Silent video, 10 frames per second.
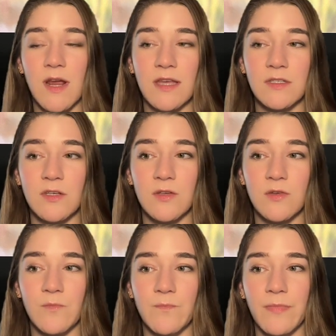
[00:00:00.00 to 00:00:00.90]
They
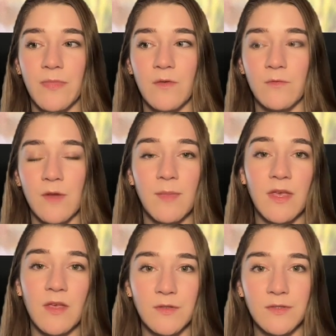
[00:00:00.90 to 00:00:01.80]
have Jenny with
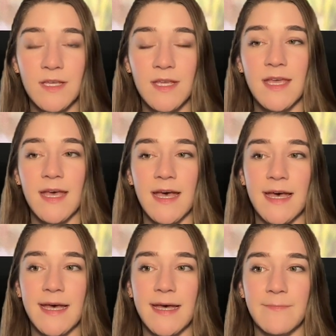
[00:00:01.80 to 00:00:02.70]
them, they have
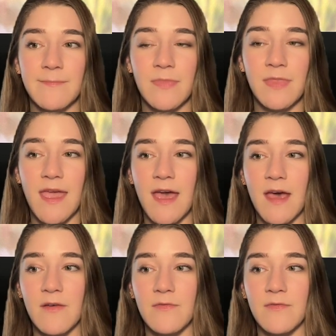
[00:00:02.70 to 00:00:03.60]
Jaman with
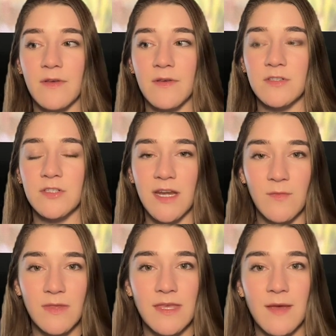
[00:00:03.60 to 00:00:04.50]
them, they
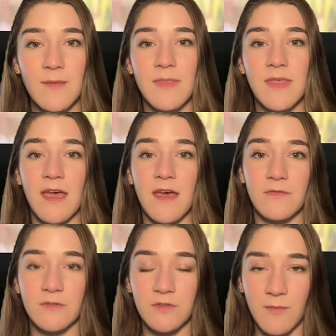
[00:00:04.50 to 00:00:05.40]
have Fanny
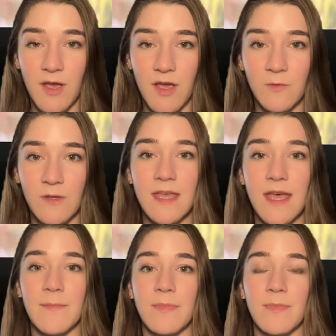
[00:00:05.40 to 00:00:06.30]
with them,
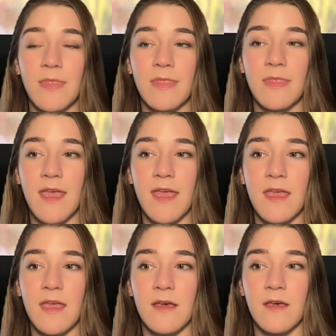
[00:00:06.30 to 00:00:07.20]
and they're just
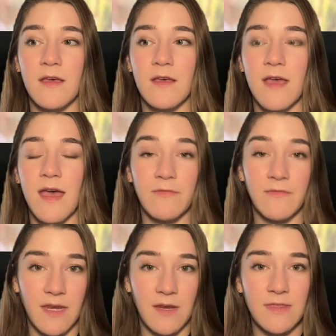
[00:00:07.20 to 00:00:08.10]
trying to
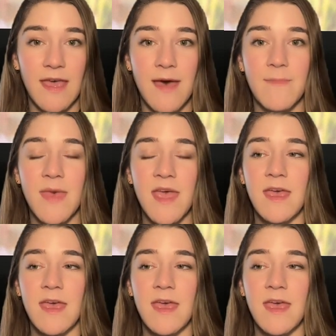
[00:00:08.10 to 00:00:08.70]
rebuild